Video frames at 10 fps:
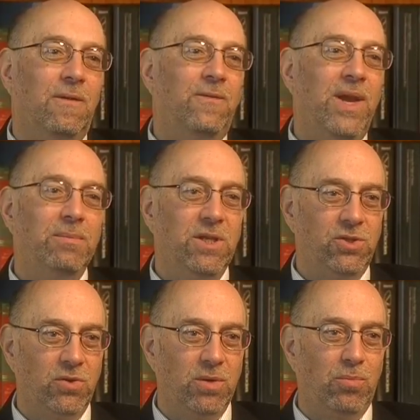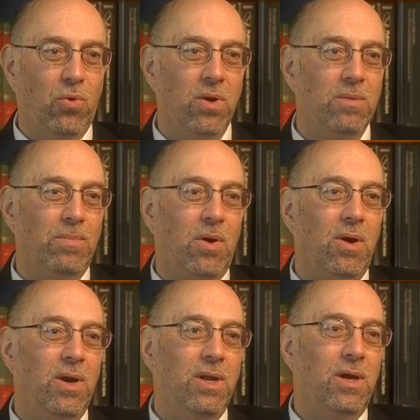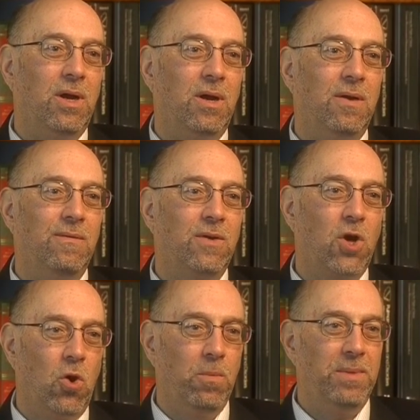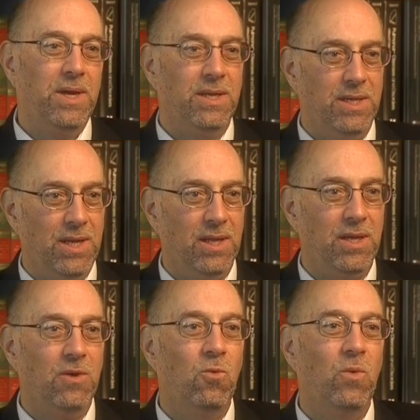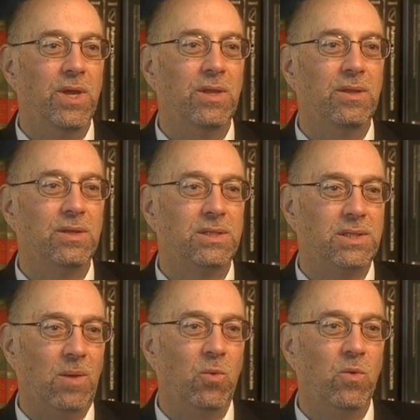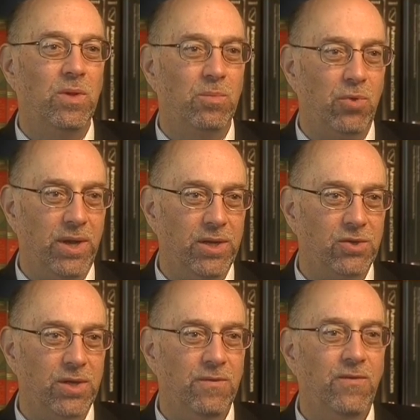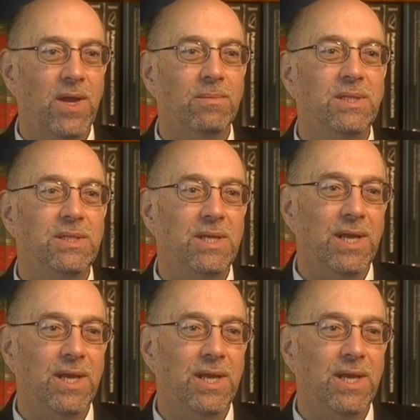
Families are an important part of coping and dealing with someone with a brain injury, and families need